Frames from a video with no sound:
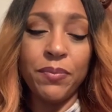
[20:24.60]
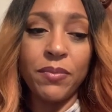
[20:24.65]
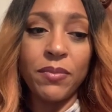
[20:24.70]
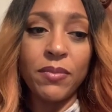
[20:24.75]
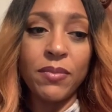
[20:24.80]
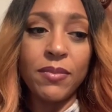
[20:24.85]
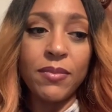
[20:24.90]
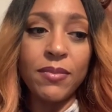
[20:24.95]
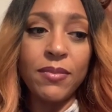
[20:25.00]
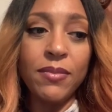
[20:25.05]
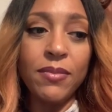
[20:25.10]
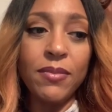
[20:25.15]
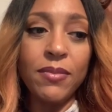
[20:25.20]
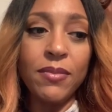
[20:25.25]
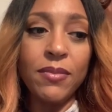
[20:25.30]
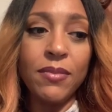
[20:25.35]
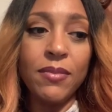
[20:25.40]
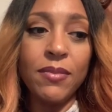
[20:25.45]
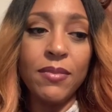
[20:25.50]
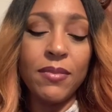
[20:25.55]

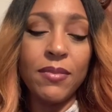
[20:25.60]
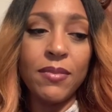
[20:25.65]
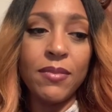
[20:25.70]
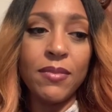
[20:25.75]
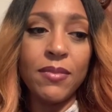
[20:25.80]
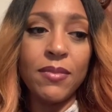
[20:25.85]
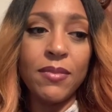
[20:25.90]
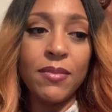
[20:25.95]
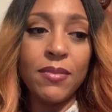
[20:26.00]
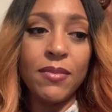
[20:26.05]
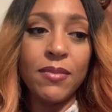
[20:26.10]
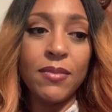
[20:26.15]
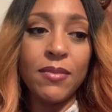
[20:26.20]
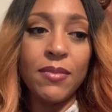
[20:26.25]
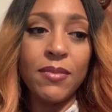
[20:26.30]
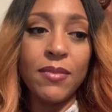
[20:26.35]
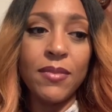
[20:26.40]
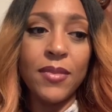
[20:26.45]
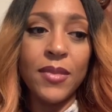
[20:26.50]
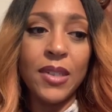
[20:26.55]

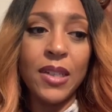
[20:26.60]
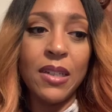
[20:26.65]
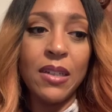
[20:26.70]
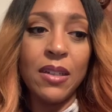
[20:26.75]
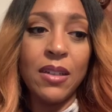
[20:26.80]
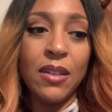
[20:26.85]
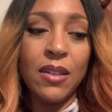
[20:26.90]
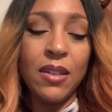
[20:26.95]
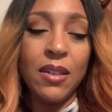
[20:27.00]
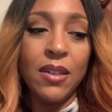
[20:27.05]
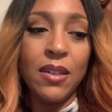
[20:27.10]
(no one is talking)